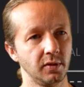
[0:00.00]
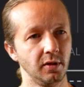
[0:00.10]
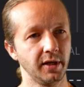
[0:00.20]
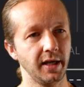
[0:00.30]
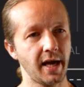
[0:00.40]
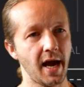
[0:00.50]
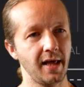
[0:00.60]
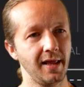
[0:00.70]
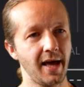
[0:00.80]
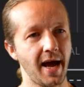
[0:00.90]
Look
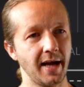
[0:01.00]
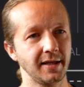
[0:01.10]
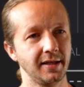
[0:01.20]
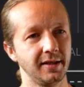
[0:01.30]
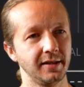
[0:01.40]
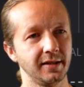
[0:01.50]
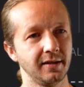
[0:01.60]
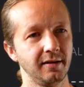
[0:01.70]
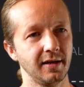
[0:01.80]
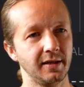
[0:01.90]
at that.
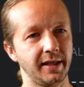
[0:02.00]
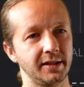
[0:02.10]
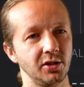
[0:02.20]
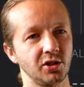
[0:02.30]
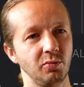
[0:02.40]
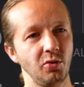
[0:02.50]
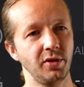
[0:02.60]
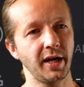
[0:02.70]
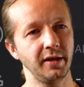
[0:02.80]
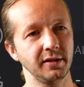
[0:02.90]
Look how nice and smooth
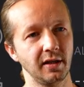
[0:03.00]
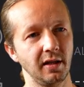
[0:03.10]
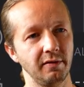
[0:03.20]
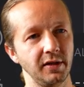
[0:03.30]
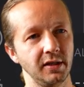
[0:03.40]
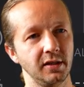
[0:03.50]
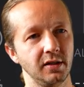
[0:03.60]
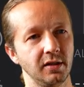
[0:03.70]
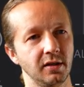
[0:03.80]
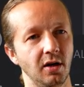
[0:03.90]
that is, I love it.
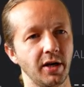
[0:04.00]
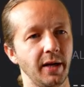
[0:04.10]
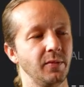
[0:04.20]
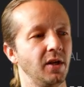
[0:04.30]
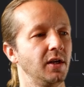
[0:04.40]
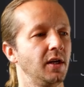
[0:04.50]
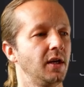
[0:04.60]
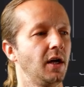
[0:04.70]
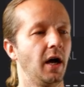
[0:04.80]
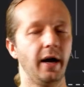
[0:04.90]
Okay,
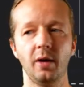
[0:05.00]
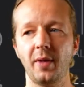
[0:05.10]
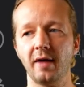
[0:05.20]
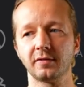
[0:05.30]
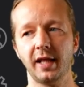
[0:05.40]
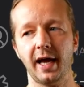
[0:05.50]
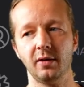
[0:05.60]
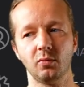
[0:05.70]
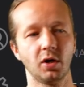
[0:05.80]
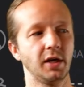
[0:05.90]
after
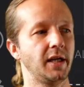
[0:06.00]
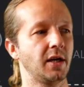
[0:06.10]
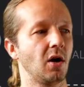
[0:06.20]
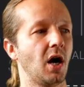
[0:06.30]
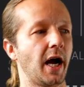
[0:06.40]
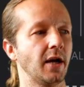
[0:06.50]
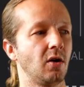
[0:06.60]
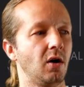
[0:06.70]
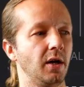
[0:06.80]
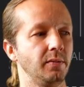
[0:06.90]
that, we're gonna take our
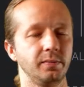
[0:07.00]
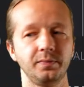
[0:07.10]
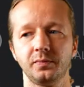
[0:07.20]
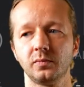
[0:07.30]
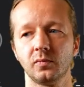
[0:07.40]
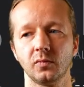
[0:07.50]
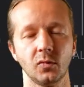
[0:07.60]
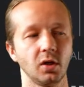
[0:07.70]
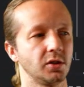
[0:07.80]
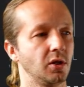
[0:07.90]
icon.
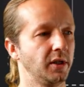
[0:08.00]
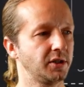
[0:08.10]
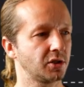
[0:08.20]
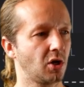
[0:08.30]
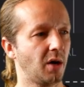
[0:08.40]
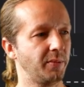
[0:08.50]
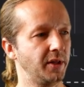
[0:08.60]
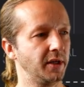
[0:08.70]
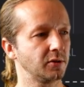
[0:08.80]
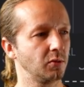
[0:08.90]
So let's just copy
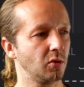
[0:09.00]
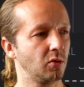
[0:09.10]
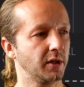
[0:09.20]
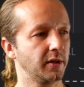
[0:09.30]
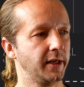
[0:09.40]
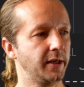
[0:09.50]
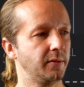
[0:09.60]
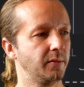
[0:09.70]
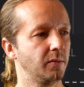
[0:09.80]
this real quickly.